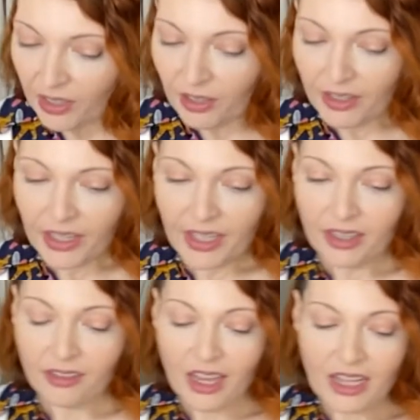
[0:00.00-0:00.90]
Alright, and
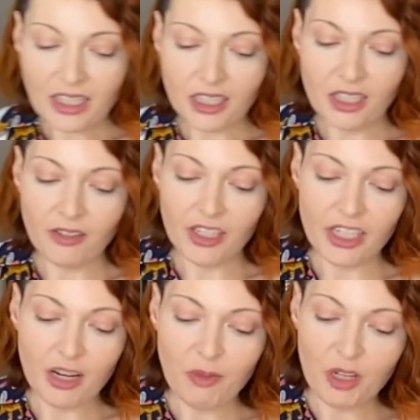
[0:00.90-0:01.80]
the last
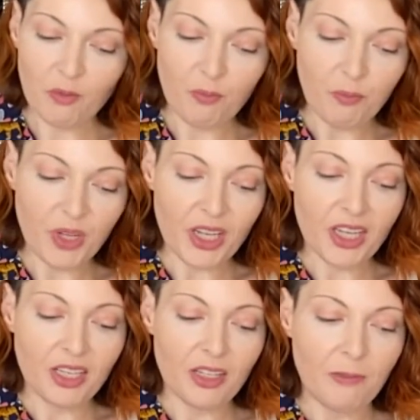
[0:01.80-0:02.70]
ingredient I'm going to put
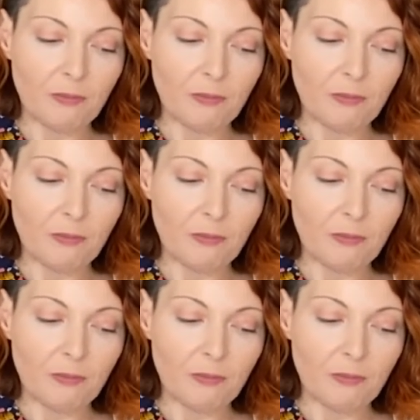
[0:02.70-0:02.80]
in